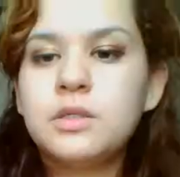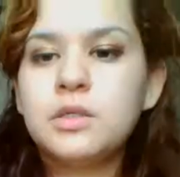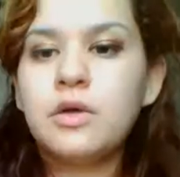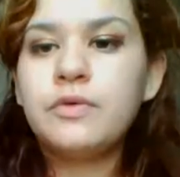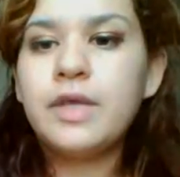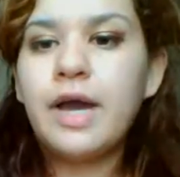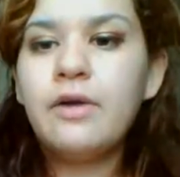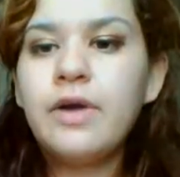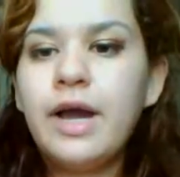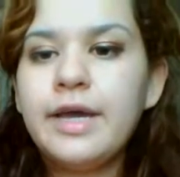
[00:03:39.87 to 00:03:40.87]
So
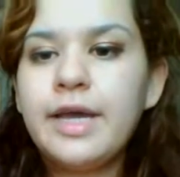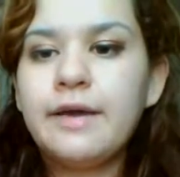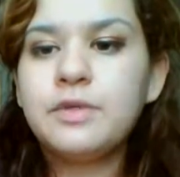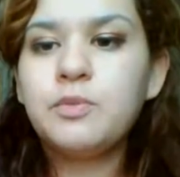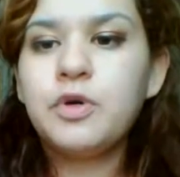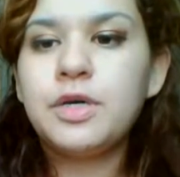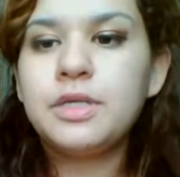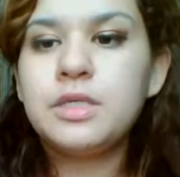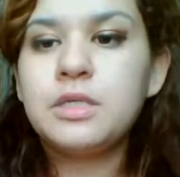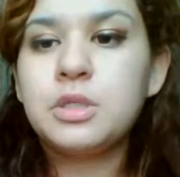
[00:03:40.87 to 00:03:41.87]
now I have to
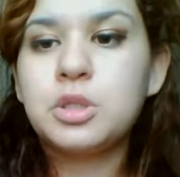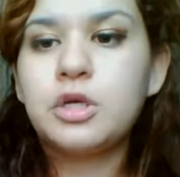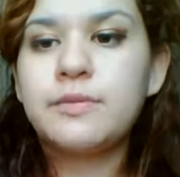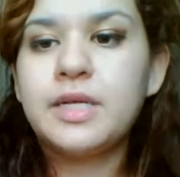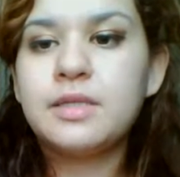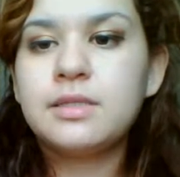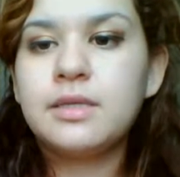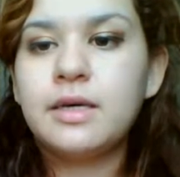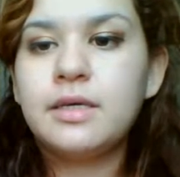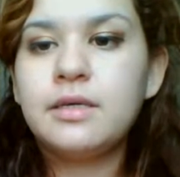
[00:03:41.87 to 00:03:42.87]
put the determinant
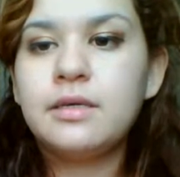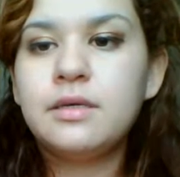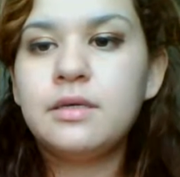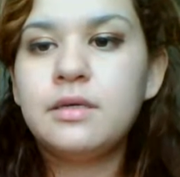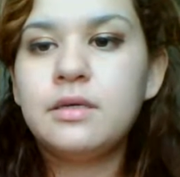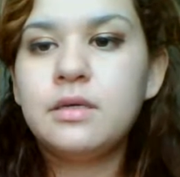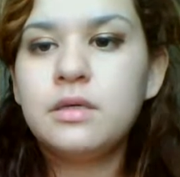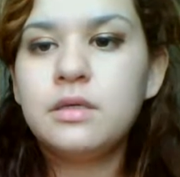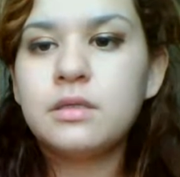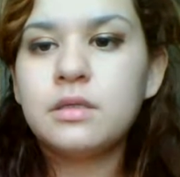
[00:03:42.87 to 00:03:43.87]
sign.
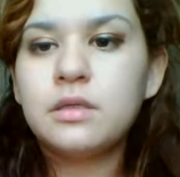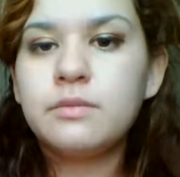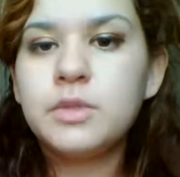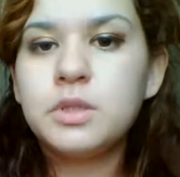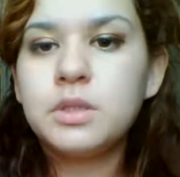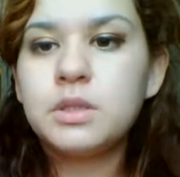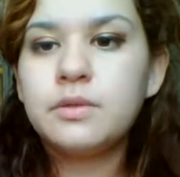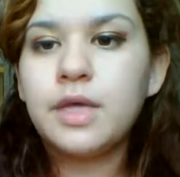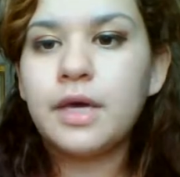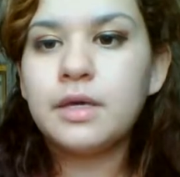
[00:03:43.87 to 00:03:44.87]
So let me just
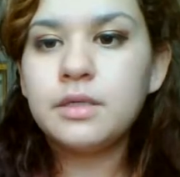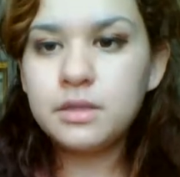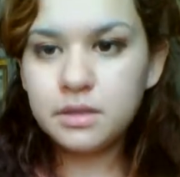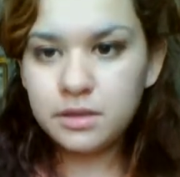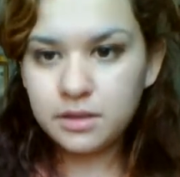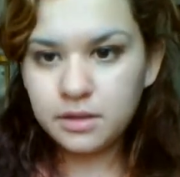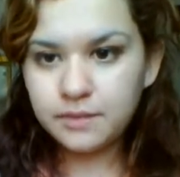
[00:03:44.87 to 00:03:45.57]
do that.